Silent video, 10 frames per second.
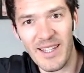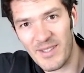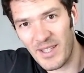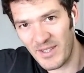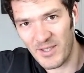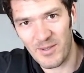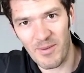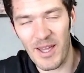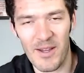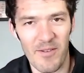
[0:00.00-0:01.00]
It's like this
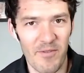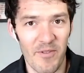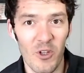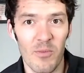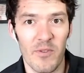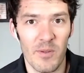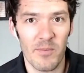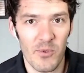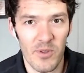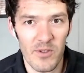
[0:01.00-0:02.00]
film of some
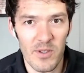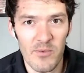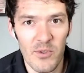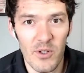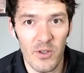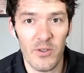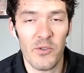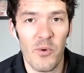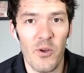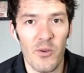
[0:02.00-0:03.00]
sort. There's some sort of
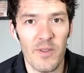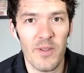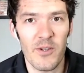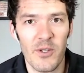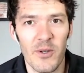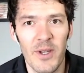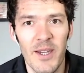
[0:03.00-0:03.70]
glycerol in there. So